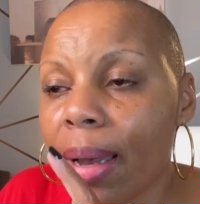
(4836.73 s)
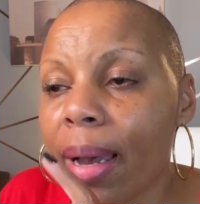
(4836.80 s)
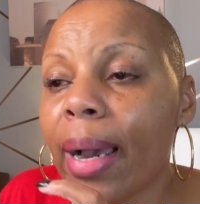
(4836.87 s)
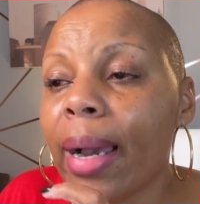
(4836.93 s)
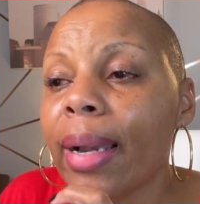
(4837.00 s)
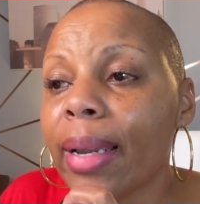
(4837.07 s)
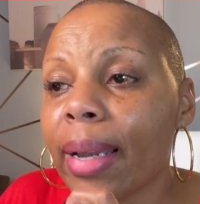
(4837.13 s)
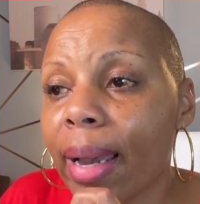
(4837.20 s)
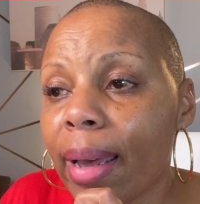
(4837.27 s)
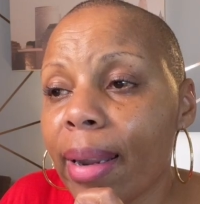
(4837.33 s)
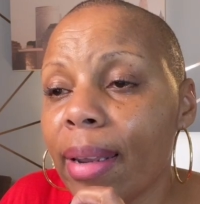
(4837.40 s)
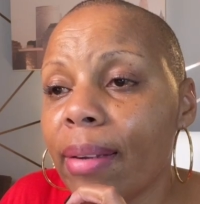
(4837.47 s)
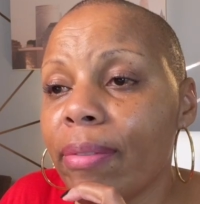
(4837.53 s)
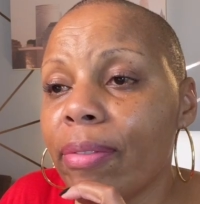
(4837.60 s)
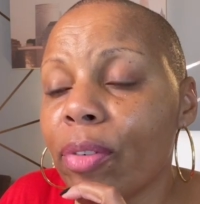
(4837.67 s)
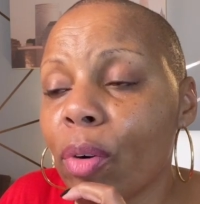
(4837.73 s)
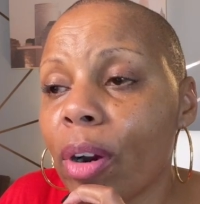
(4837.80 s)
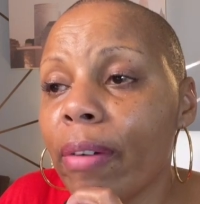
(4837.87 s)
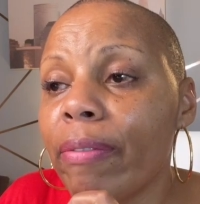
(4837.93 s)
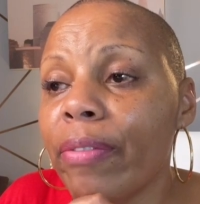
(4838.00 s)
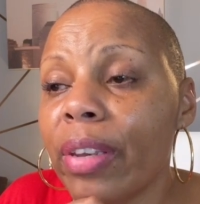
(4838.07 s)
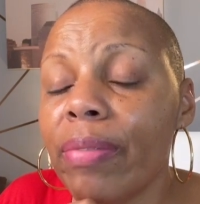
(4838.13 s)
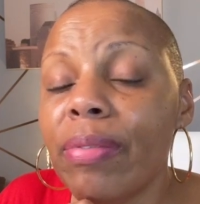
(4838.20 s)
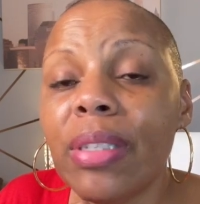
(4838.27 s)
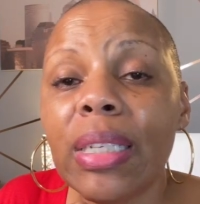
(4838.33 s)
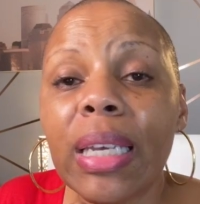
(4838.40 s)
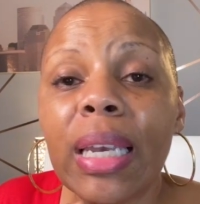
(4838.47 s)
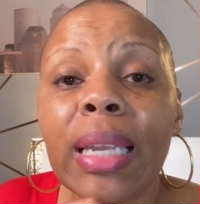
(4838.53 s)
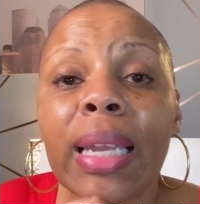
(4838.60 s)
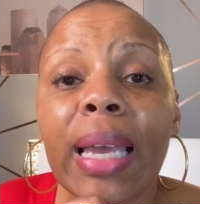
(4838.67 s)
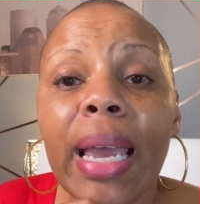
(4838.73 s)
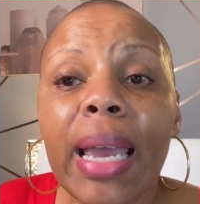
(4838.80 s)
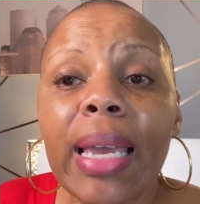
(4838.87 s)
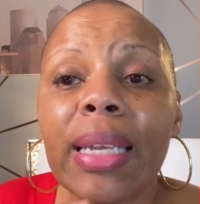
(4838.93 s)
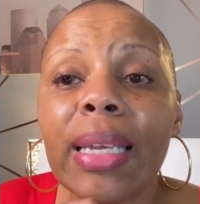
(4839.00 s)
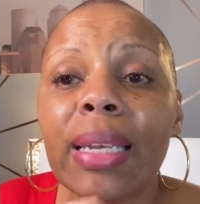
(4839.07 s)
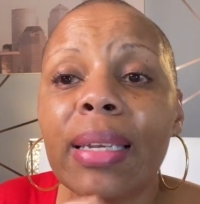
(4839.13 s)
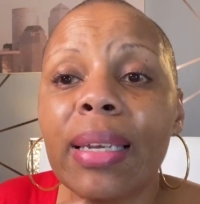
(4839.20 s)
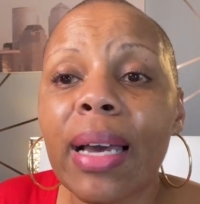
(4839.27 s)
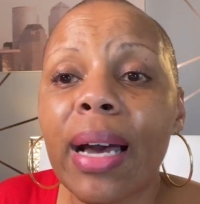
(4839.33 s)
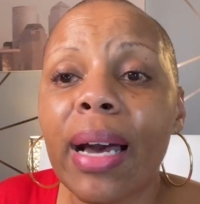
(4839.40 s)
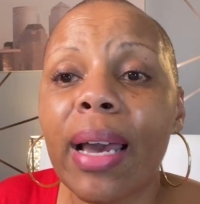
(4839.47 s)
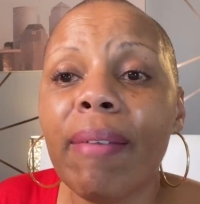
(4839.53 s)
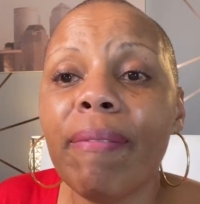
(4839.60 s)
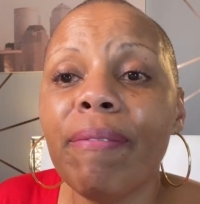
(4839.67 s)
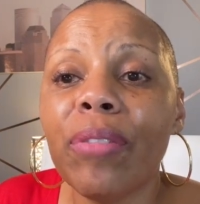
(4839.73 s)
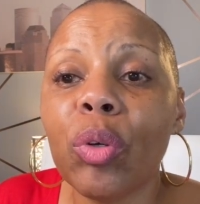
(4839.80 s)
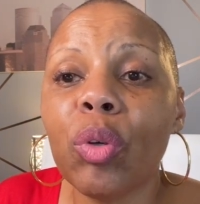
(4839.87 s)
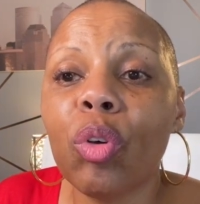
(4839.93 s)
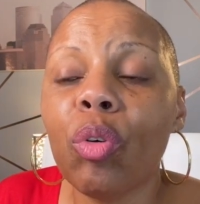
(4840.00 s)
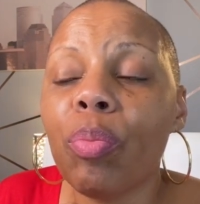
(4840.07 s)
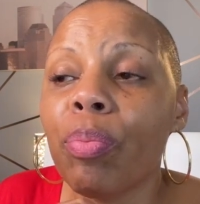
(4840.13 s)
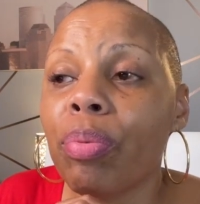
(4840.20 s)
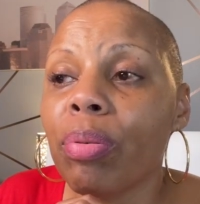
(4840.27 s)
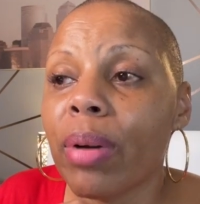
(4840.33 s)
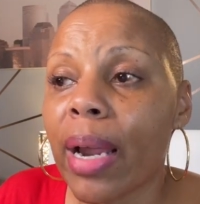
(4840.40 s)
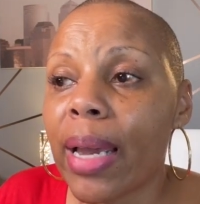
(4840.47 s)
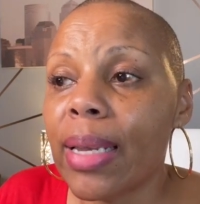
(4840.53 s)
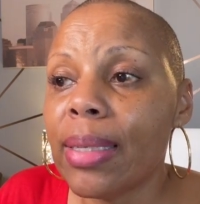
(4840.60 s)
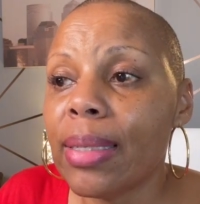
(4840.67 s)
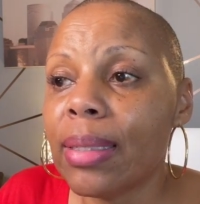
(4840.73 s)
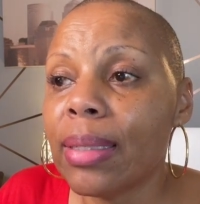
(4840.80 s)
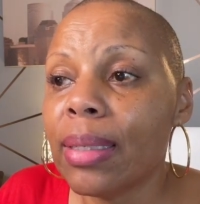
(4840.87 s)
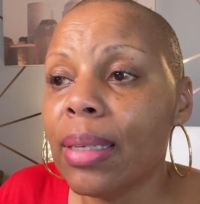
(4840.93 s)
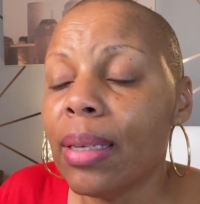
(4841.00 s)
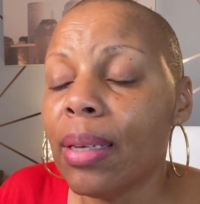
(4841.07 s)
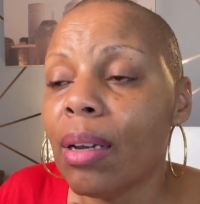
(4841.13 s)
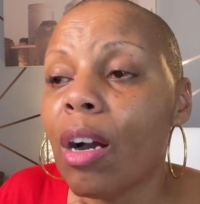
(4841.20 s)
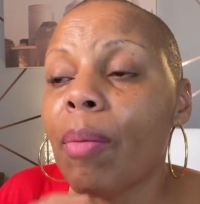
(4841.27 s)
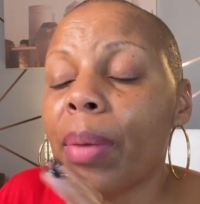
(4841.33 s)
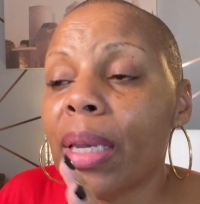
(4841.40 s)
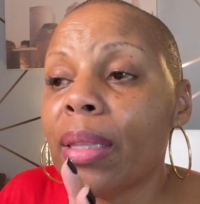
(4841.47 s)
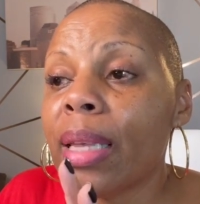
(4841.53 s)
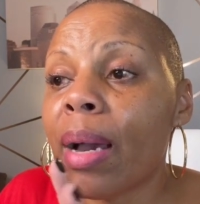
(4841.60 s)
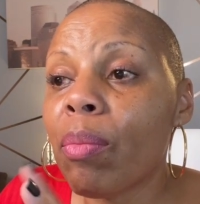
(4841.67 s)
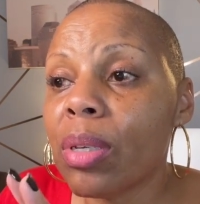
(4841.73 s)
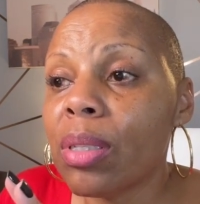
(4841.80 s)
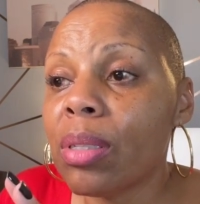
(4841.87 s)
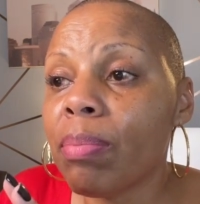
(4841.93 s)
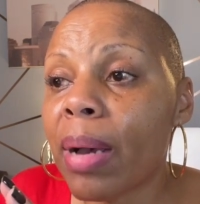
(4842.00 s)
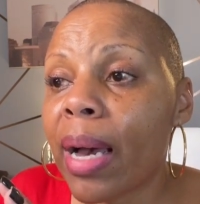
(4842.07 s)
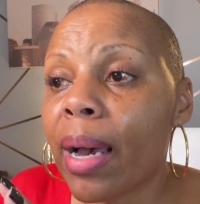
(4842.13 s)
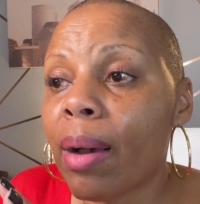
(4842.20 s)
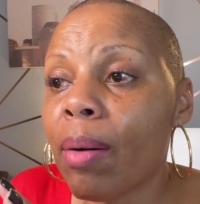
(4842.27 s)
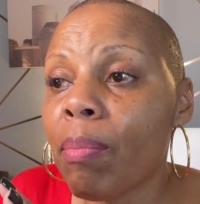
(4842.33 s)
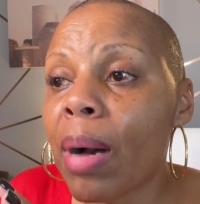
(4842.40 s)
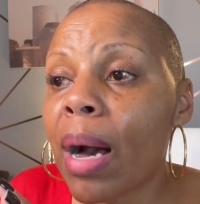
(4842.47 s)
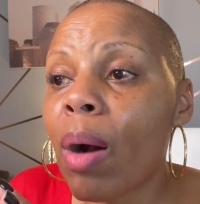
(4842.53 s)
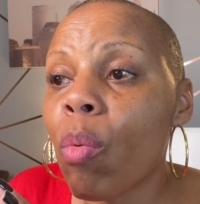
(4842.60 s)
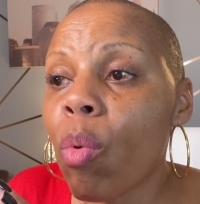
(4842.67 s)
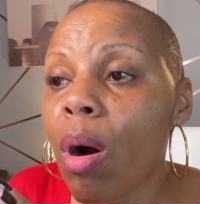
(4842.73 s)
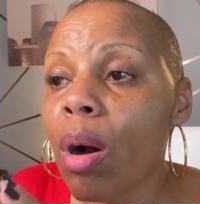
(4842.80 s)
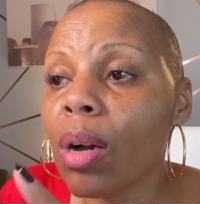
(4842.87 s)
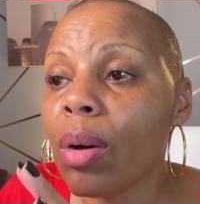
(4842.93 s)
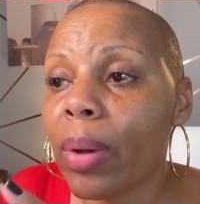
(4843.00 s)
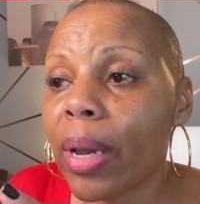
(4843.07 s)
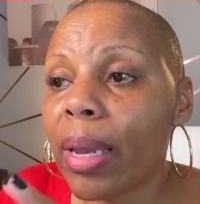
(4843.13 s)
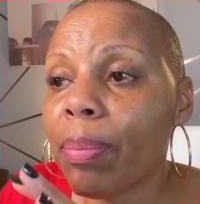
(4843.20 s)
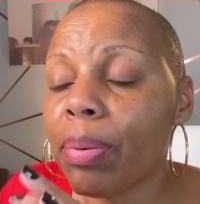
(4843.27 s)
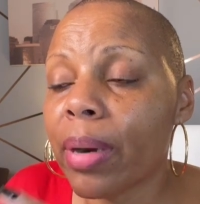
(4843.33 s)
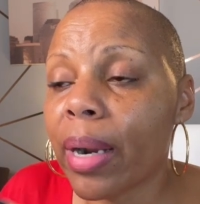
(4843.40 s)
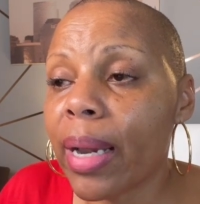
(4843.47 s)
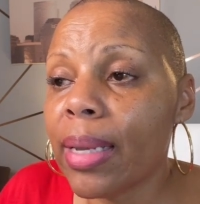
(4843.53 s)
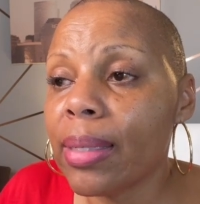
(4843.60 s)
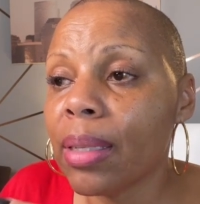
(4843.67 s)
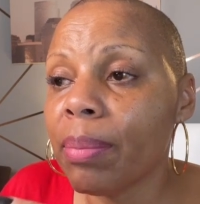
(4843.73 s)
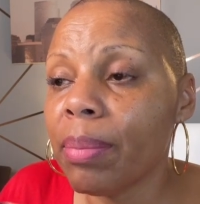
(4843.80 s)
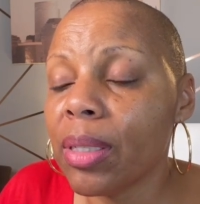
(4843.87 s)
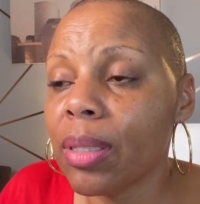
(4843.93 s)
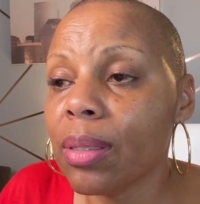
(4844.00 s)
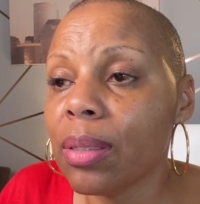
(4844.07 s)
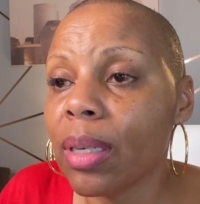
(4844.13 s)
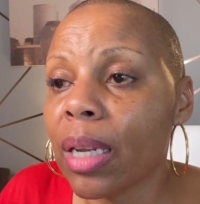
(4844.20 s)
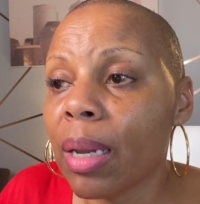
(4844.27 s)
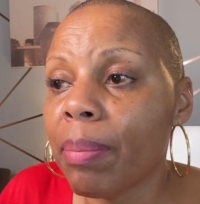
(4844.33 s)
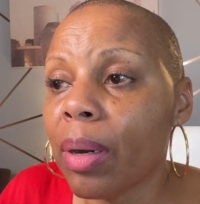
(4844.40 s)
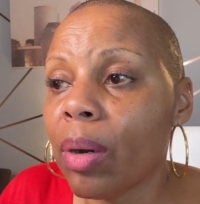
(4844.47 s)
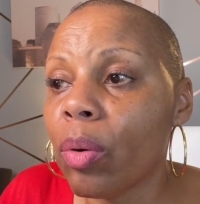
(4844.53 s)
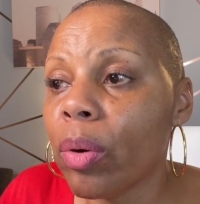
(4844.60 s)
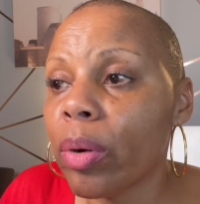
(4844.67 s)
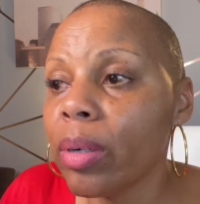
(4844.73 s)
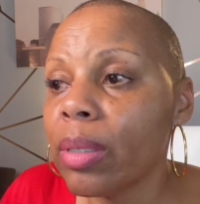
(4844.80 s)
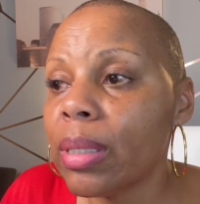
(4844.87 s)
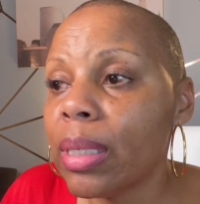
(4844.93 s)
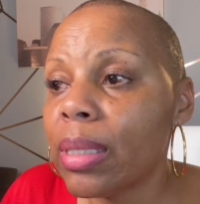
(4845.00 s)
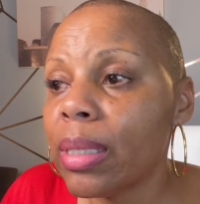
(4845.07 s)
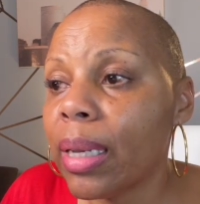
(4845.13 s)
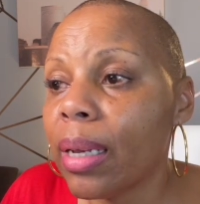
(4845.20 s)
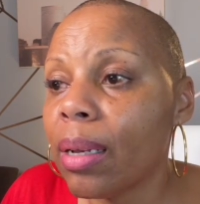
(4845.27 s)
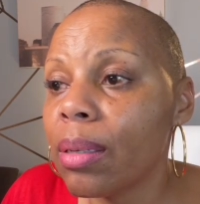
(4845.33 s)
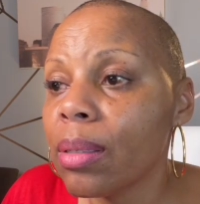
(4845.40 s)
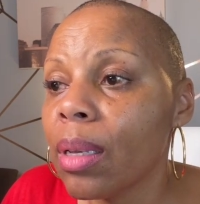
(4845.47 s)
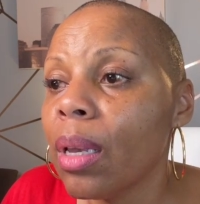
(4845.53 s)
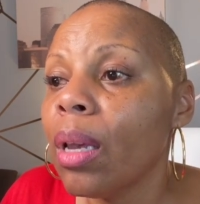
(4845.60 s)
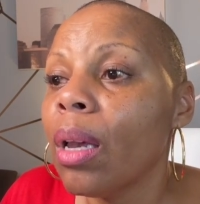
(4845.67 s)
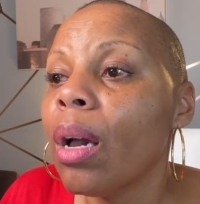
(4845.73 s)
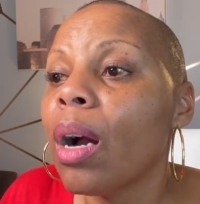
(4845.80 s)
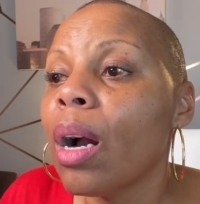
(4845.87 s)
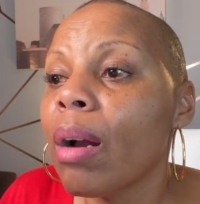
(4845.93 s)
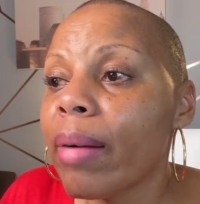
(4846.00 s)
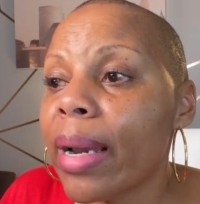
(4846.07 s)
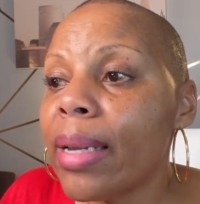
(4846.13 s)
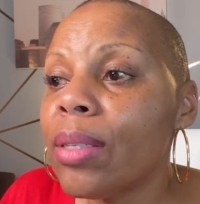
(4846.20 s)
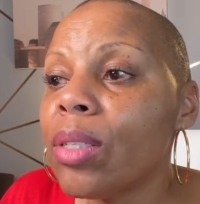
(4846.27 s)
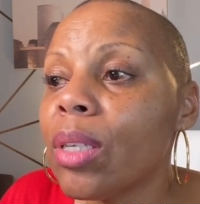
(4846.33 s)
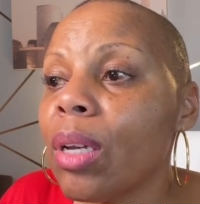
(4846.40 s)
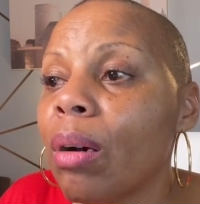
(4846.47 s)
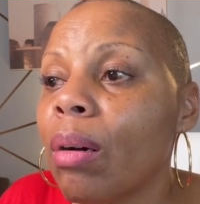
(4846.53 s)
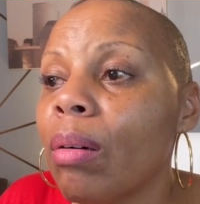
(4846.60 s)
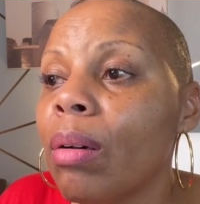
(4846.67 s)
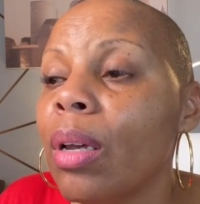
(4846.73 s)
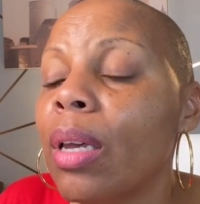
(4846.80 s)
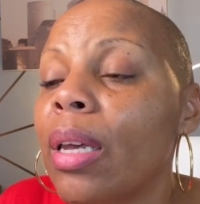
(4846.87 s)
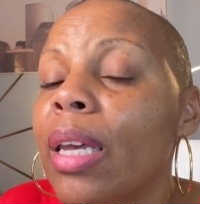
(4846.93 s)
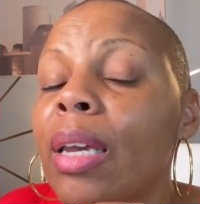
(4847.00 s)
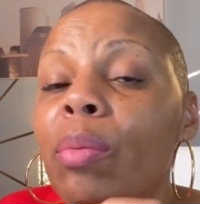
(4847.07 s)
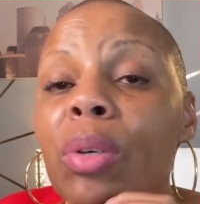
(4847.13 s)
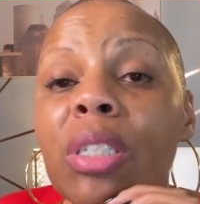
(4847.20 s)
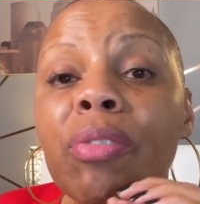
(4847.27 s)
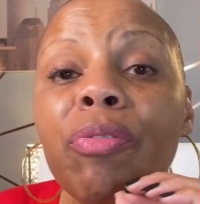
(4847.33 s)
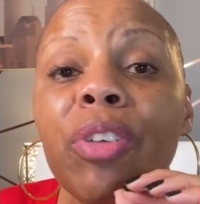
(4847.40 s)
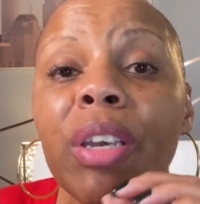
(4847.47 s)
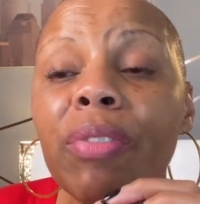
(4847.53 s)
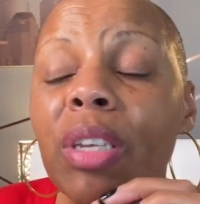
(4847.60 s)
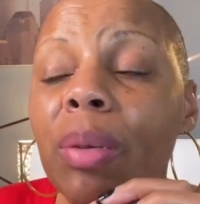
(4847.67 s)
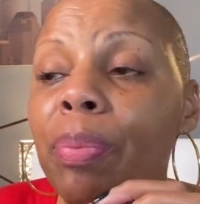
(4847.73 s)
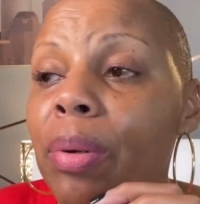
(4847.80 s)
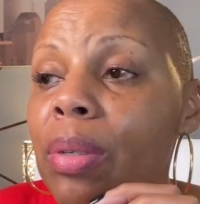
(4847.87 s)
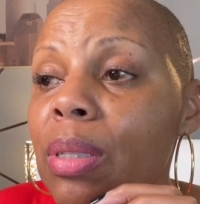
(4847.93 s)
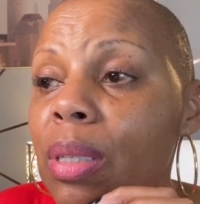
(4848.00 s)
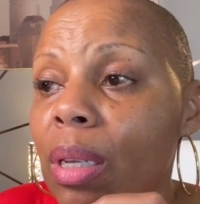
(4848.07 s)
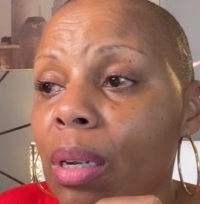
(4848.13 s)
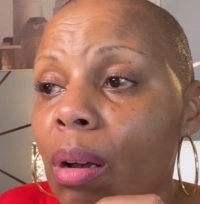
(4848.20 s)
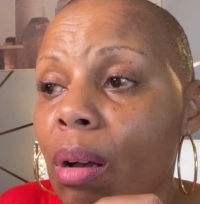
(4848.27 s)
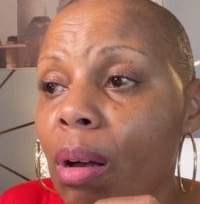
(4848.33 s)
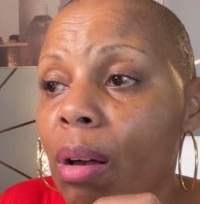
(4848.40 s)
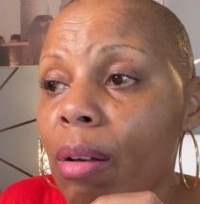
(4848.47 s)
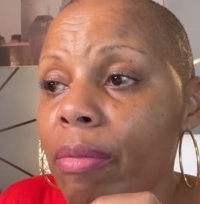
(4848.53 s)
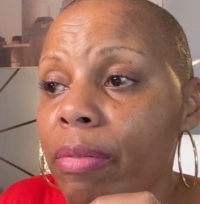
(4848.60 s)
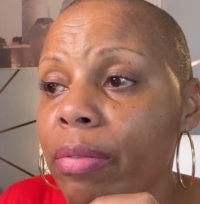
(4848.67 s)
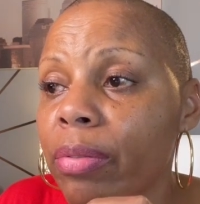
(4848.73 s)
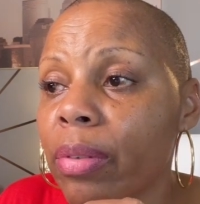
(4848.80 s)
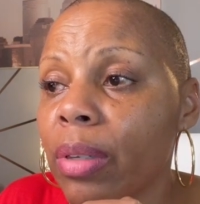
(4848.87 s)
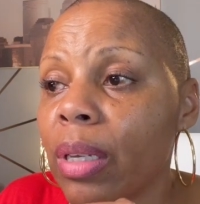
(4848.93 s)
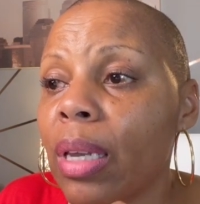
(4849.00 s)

i got it for 1589 full price i mean that was my my walk away price let me just look at my order details all right so it was 50% off